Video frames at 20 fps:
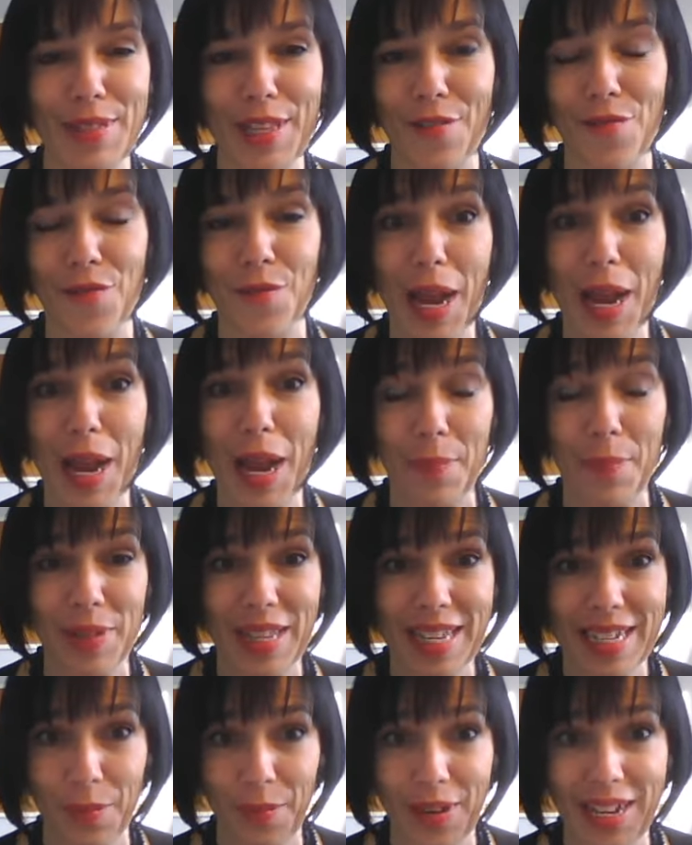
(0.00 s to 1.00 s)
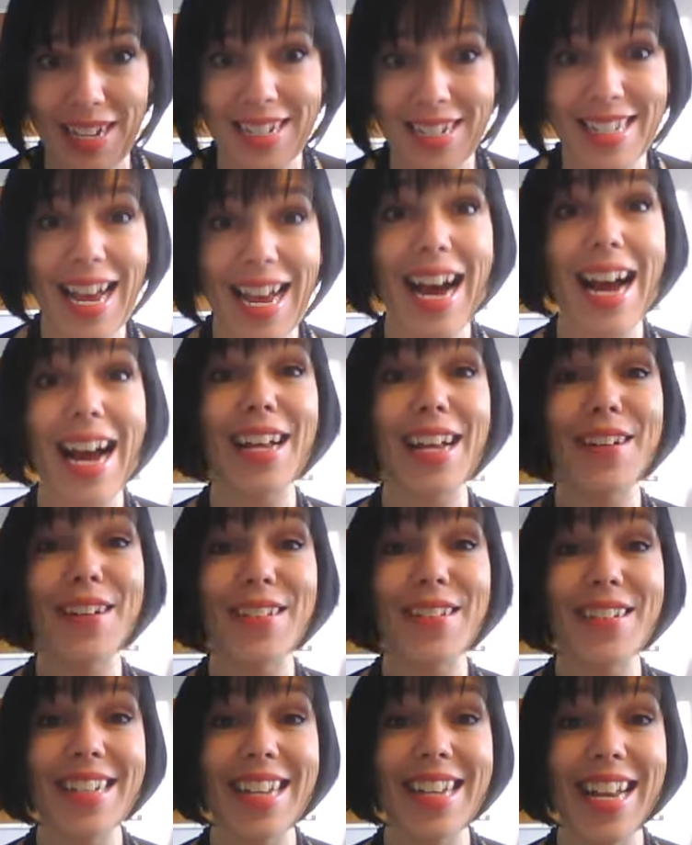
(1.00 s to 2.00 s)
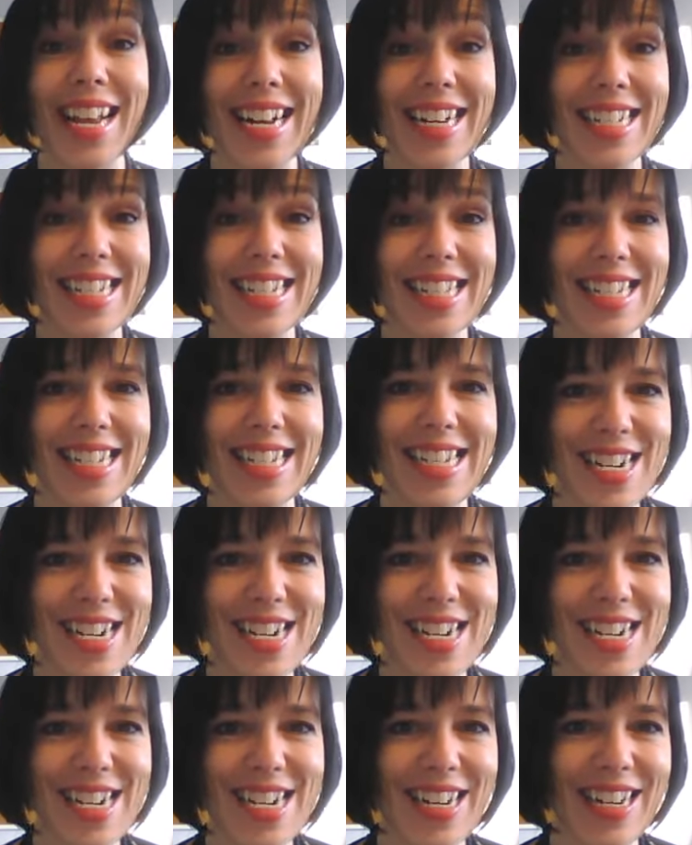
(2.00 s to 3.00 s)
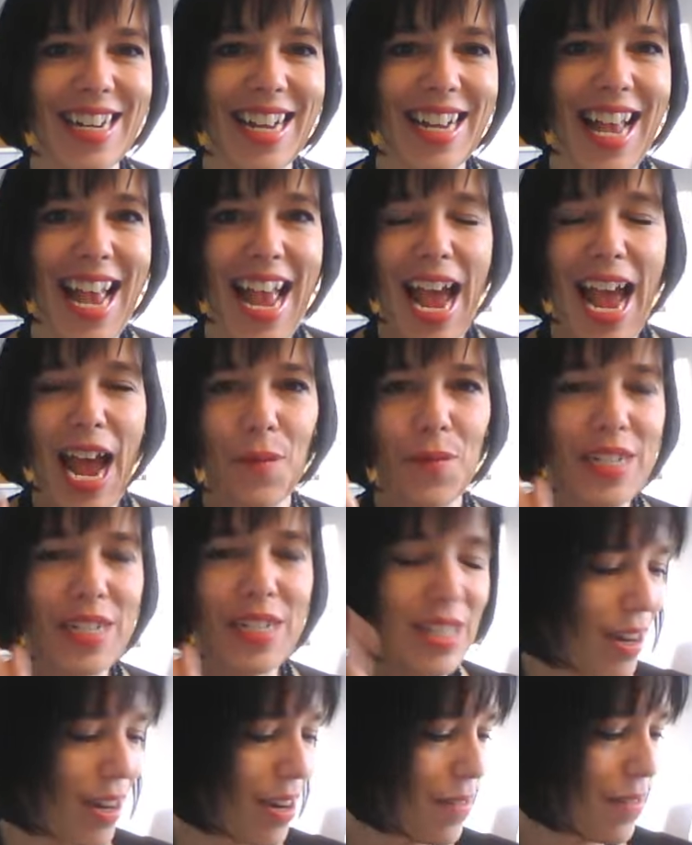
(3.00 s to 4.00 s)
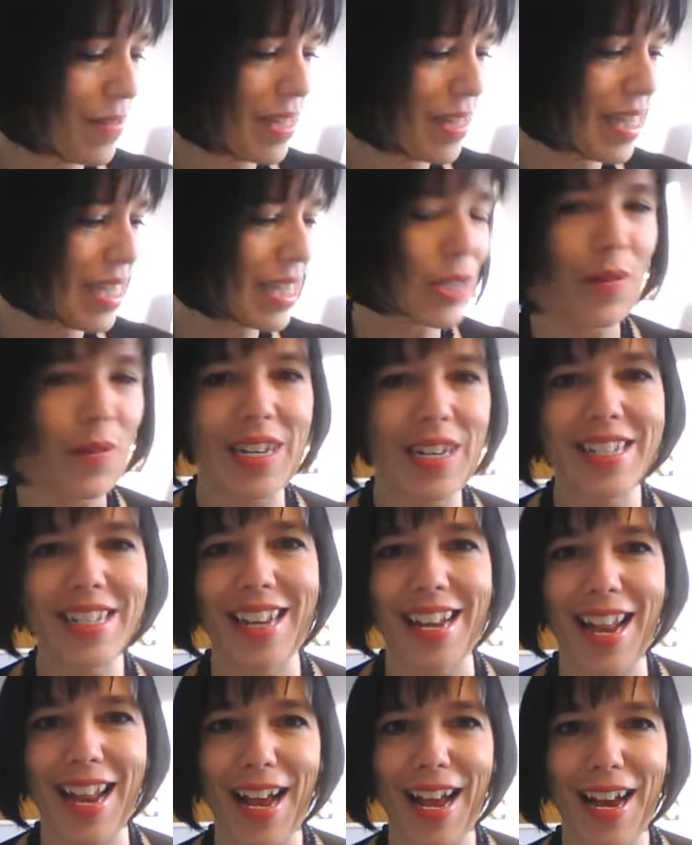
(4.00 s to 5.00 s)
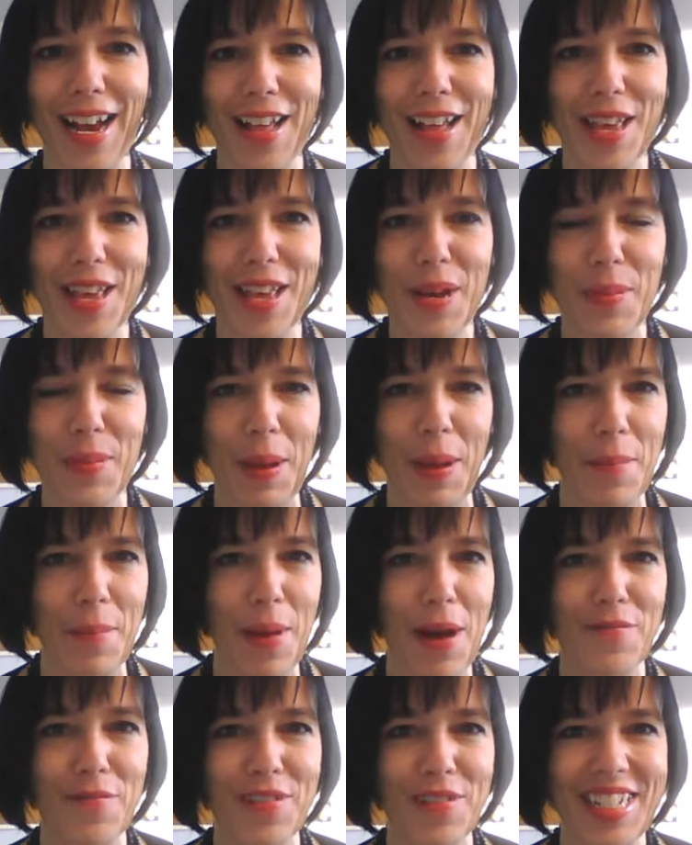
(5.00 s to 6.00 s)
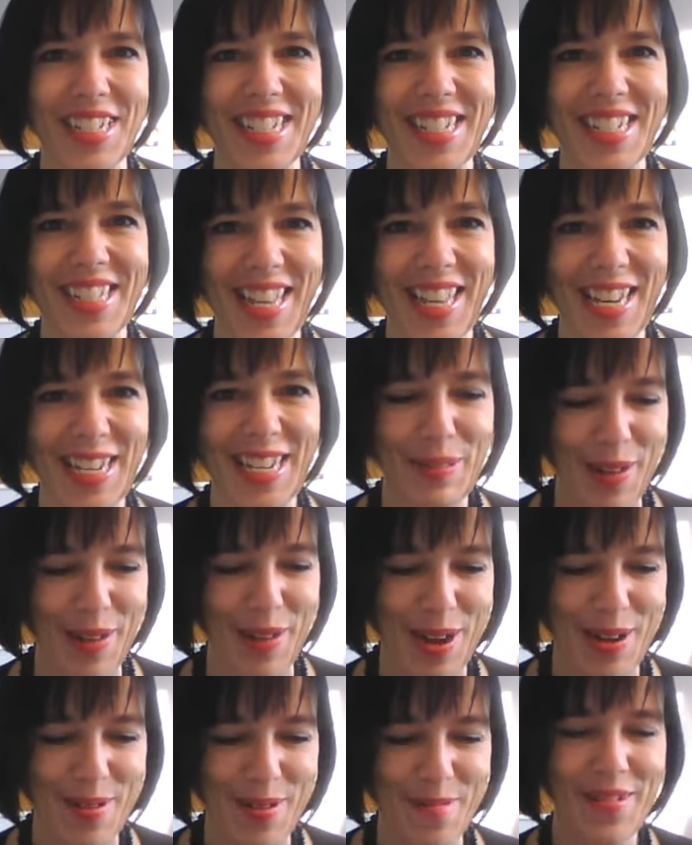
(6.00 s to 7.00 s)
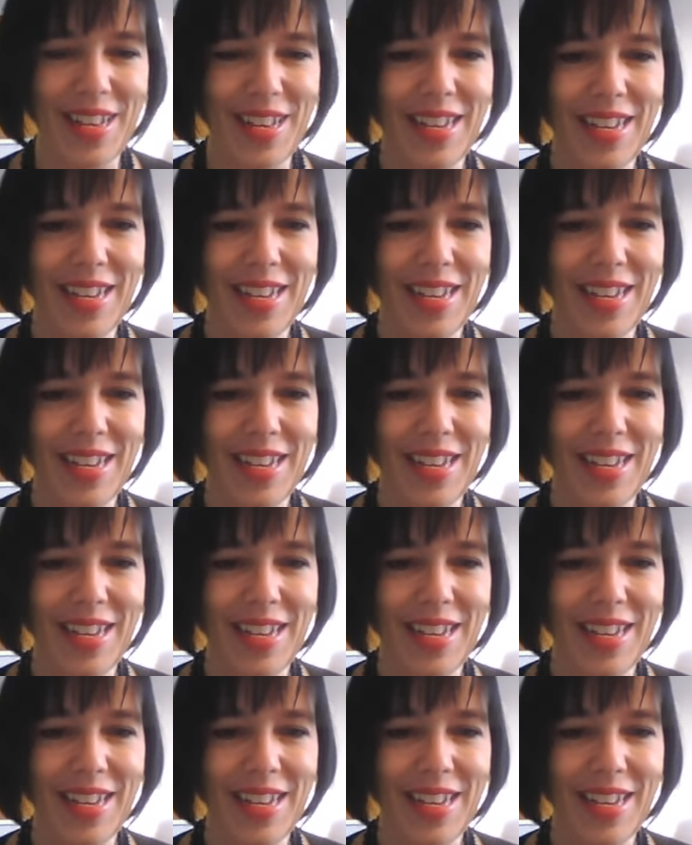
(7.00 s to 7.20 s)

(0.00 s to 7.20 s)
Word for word: And for me, I planned out my entire next year. And we started with this question. I got to thank my mom for this. Thanks, Mom.